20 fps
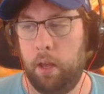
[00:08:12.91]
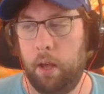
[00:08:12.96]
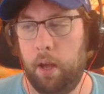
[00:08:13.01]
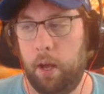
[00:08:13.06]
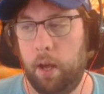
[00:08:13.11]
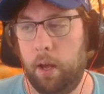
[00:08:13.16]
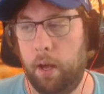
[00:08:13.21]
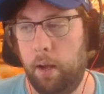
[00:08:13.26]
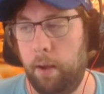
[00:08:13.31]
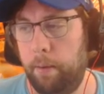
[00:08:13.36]

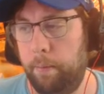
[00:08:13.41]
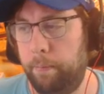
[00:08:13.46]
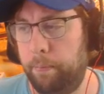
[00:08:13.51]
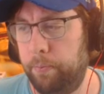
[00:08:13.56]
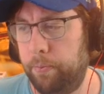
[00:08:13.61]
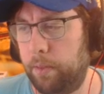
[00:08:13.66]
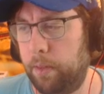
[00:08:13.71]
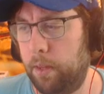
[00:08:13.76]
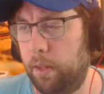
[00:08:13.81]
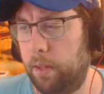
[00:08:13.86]

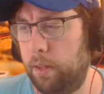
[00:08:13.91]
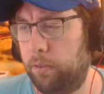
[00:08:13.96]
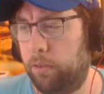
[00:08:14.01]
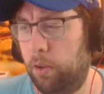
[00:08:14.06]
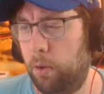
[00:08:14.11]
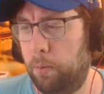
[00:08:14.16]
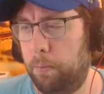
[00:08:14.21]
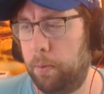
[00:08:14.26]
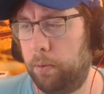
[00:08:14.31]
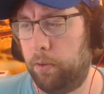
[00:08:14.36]

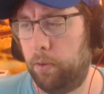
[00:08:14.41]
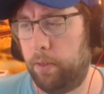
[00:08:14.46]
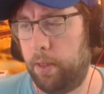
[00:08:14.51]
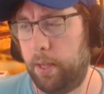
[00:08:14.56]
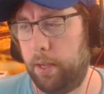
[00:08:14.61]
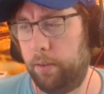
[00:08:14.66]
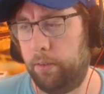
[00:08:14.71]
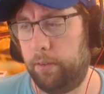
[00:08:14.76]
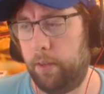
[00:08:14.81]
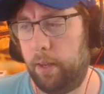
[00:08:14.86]
So Mr.
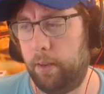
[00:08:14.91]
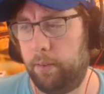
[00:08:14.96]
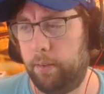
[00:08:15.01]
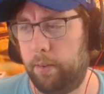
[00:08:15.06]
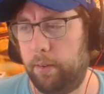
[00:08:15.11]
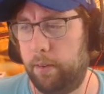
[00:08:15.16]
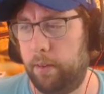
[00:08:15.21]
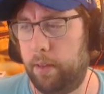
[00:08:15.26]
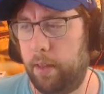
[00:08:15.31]
Thika says,